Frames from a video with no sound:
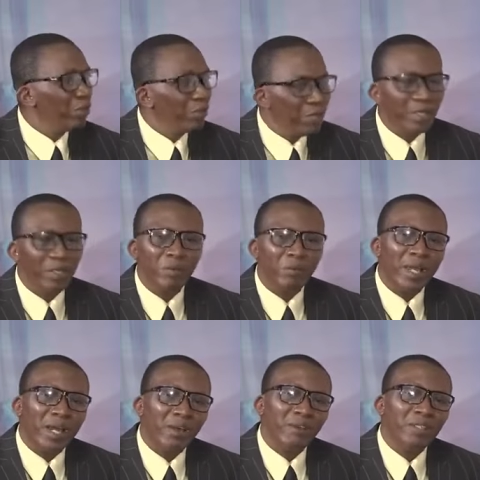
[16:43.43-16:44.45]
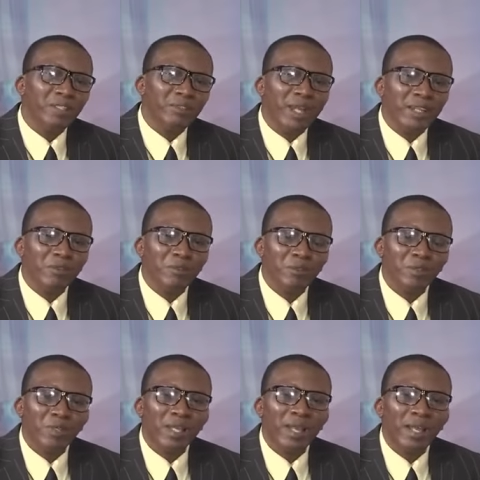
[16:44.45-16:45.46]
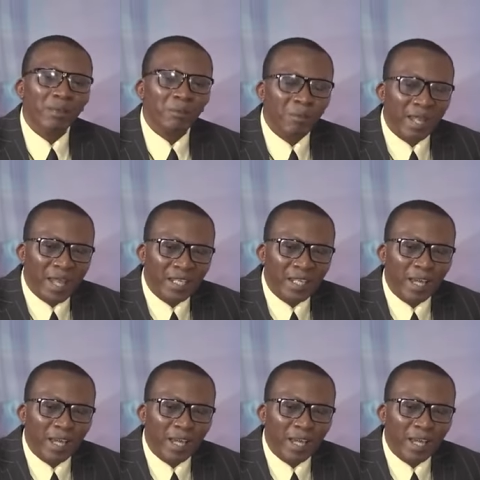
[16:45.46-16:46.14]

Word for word: We were only trying to add